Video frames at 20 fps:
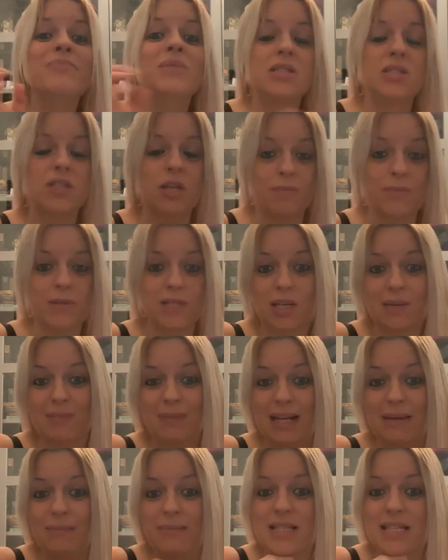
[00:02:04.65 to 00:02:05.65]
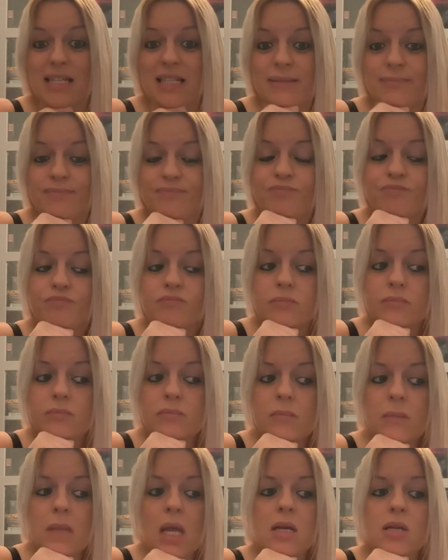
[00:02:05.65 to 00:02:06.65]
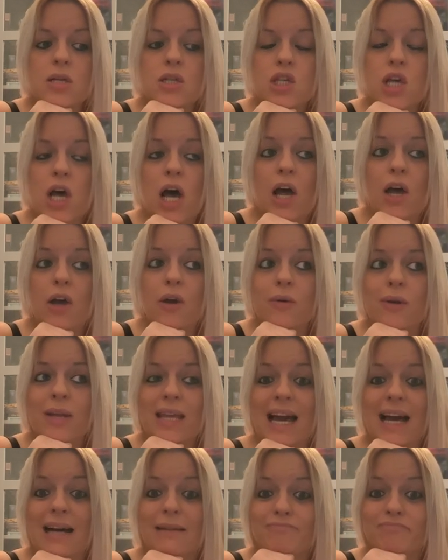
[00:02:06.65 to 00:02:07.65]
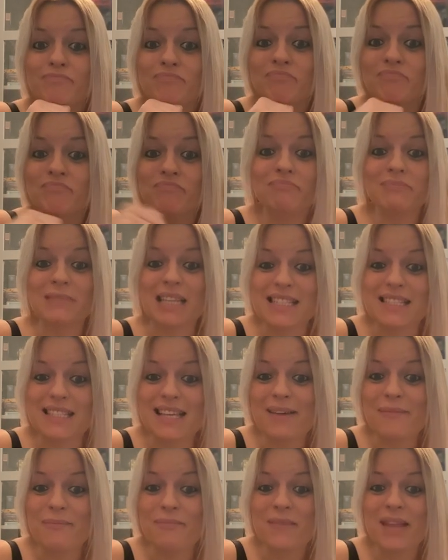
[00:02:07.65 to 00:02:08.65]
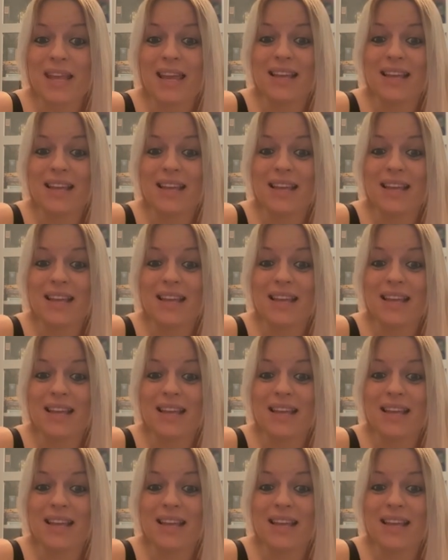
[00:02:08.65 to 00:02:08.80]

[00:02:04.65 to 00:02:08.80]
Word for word: Super super limited. So yeah, that's it.